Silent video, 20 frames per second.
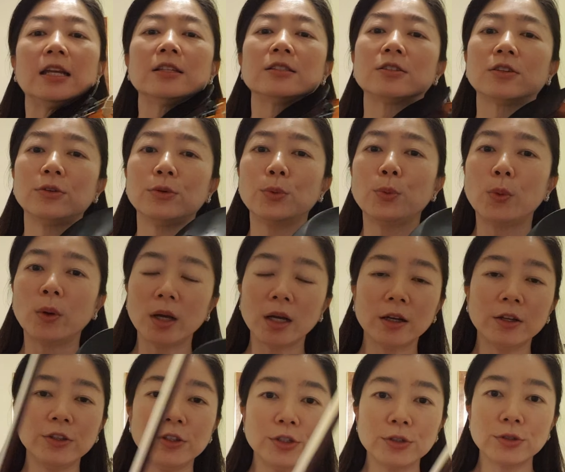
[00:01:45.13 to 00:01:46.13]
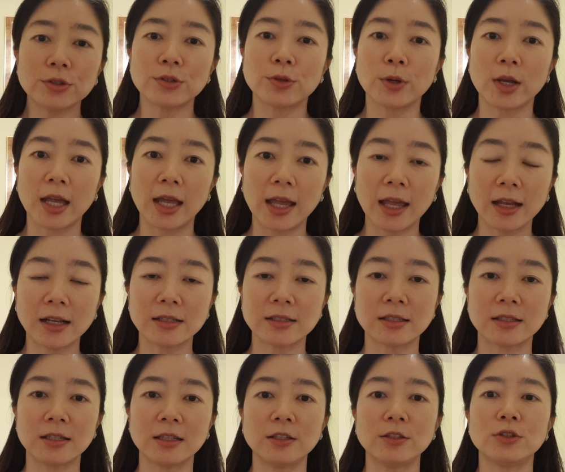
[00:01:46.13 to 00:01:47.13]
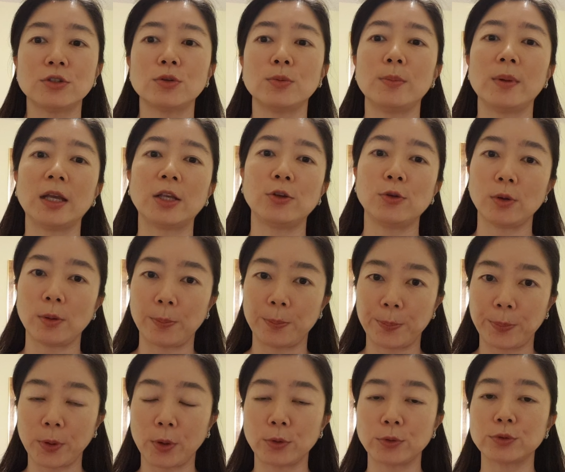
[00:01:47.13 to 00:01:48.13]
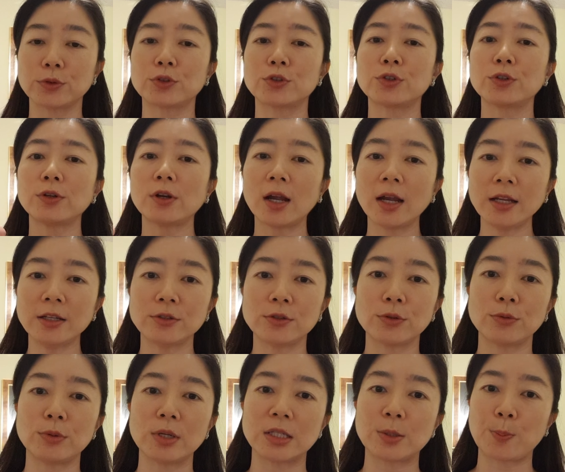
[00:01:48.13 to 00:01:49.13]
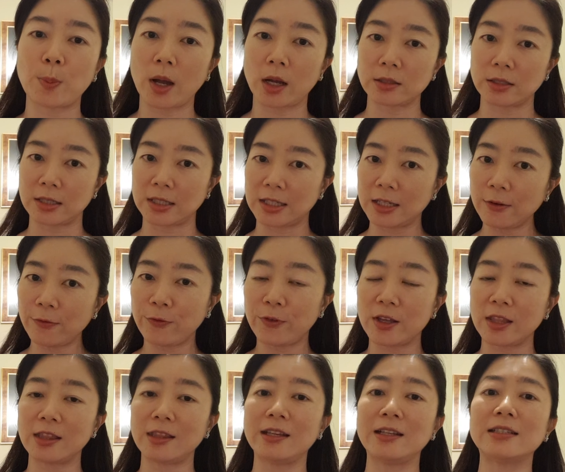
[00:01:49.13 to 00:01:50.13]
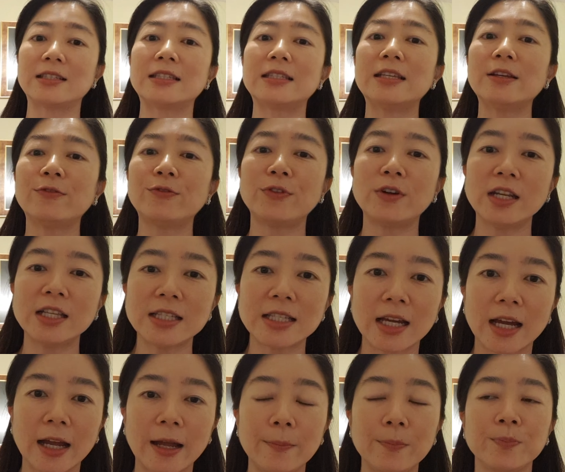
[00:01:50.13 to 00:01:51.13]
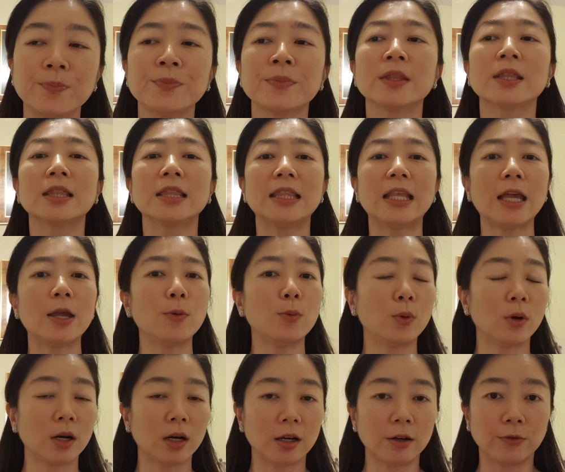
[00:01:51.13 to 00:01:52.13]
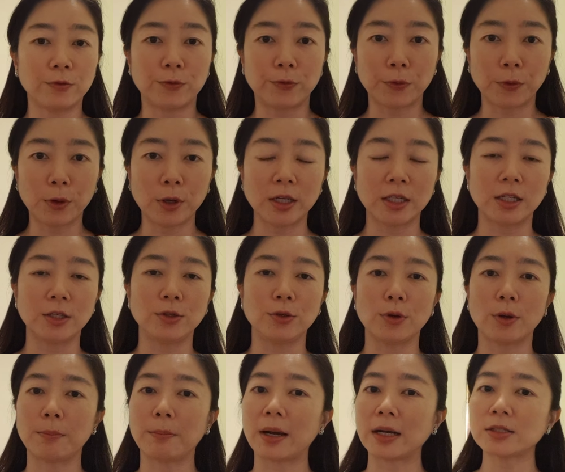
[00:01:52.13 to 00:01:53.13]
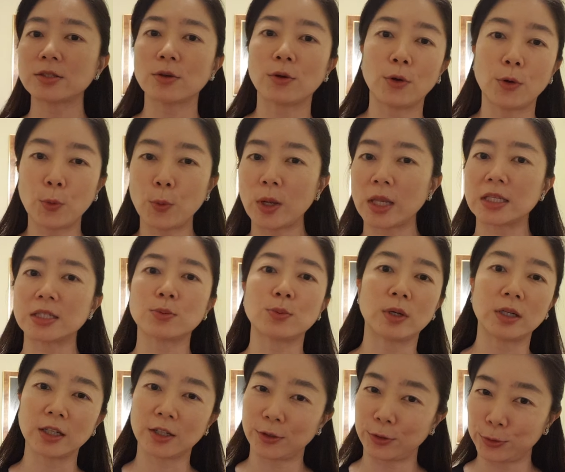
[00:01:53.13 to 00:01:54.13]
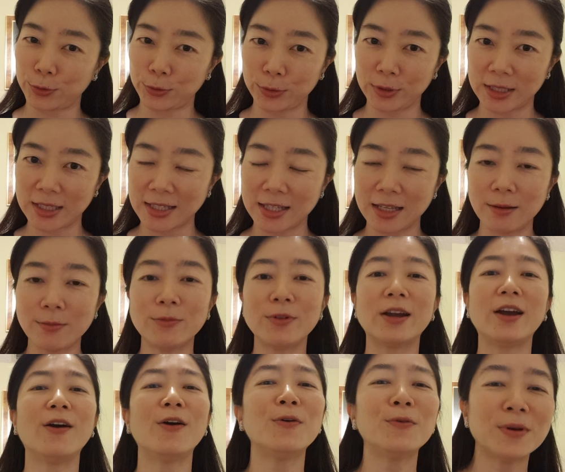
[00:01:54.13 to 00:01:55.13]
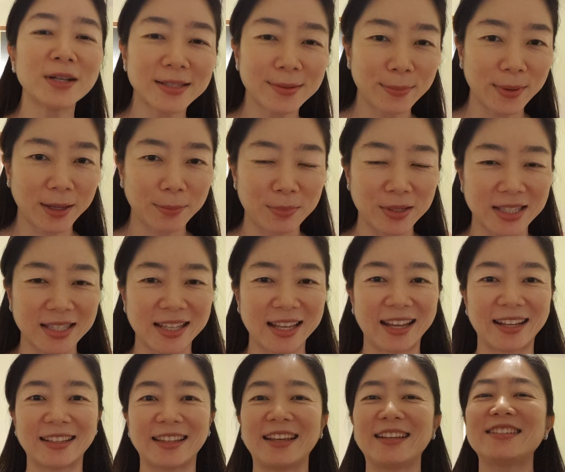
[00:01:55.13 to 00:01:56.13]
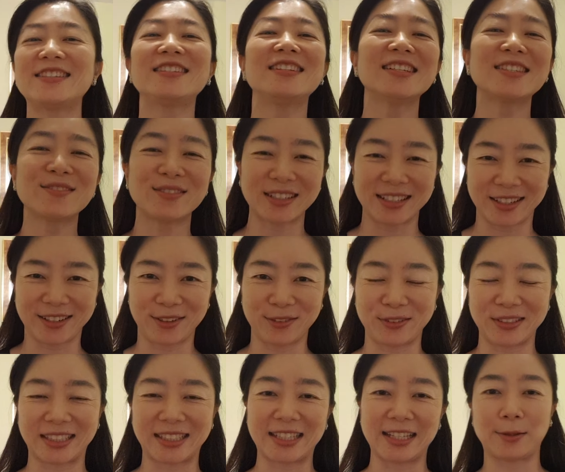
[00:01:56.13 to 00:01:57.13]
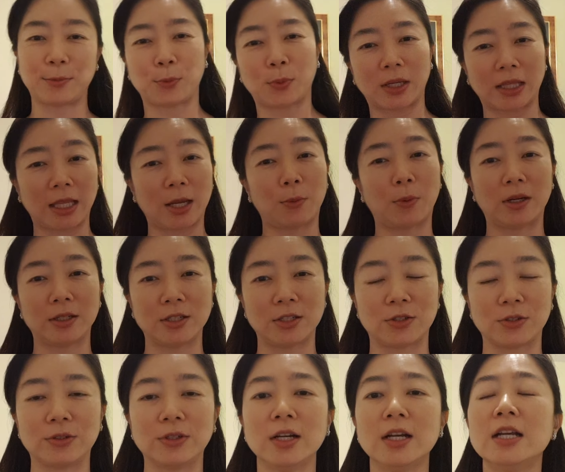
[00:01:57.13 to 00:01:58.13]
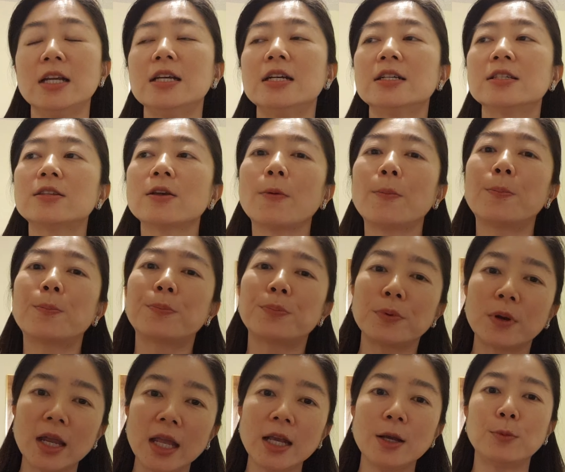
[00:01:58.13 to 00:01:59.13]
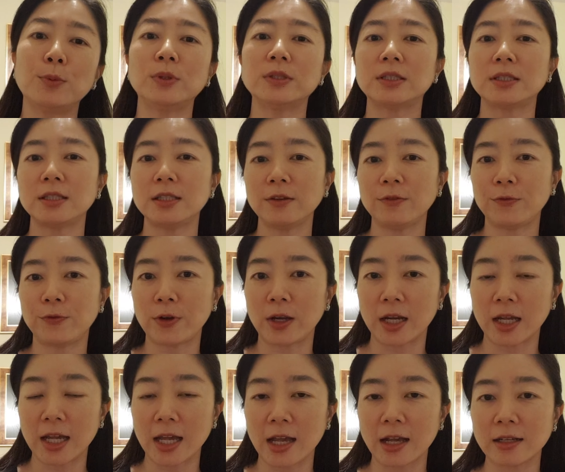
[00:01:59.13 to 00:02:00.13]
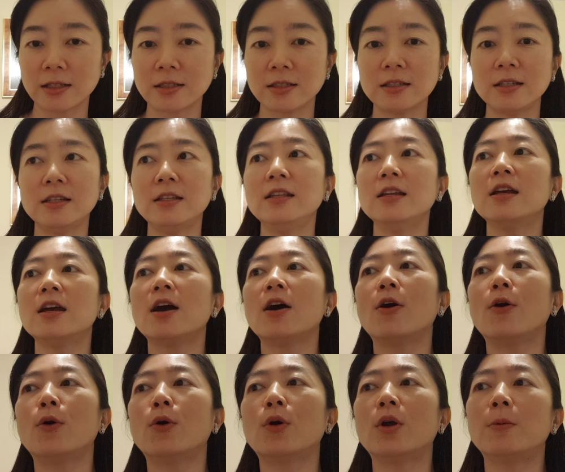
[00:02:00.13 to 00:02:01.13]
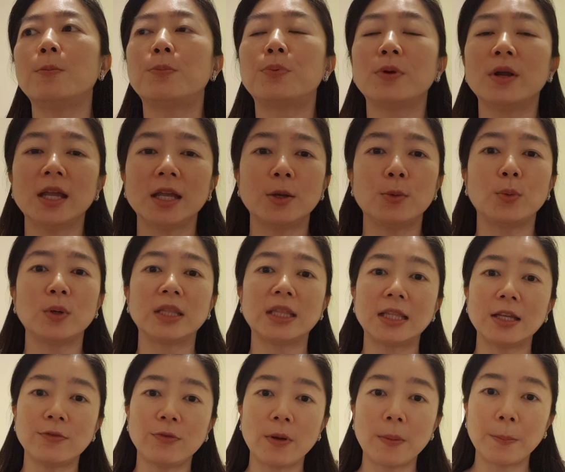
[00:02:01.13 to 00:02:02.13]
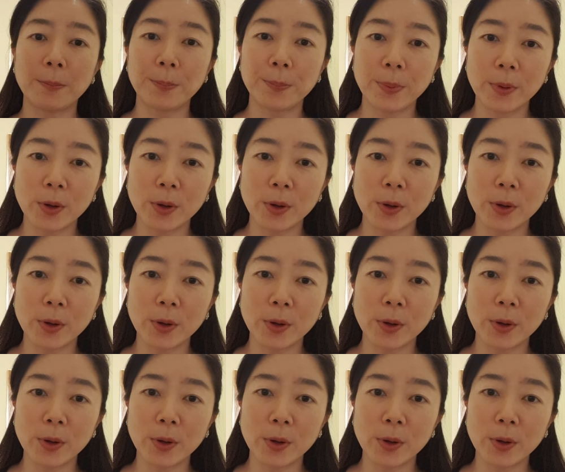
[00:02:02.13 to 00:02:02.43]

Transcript: So well, use your accent to make your bow trying to respond to different things, different time. They will avoid your muscle always want to go to the same way, always make mistake. They just want to go with what they want to do. So break with different accent or break with different